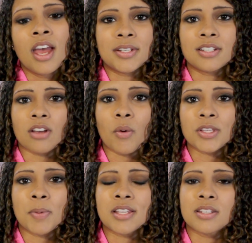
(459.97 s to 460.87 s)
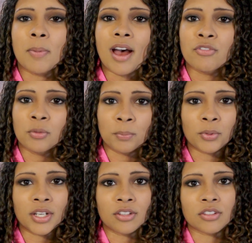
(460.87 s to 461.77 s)
It's just always best to buy from
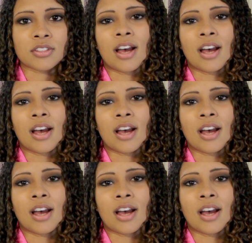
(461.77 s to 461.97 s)
breeders.